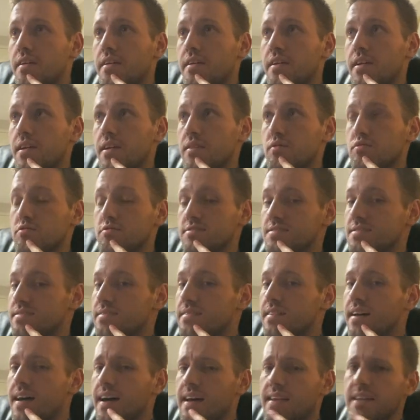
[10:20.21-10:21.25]
and it was
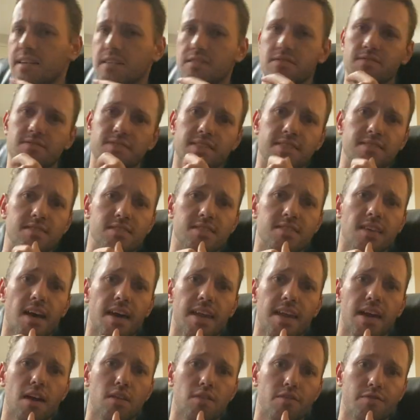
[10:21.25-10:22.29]
not a clean
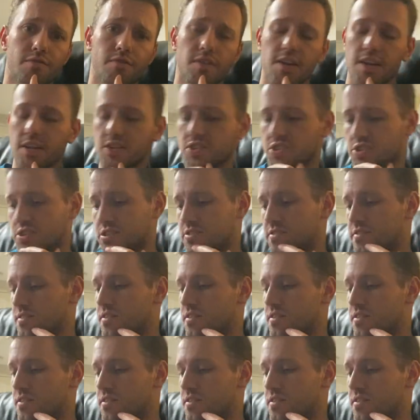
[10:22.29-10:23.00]
side out to finish.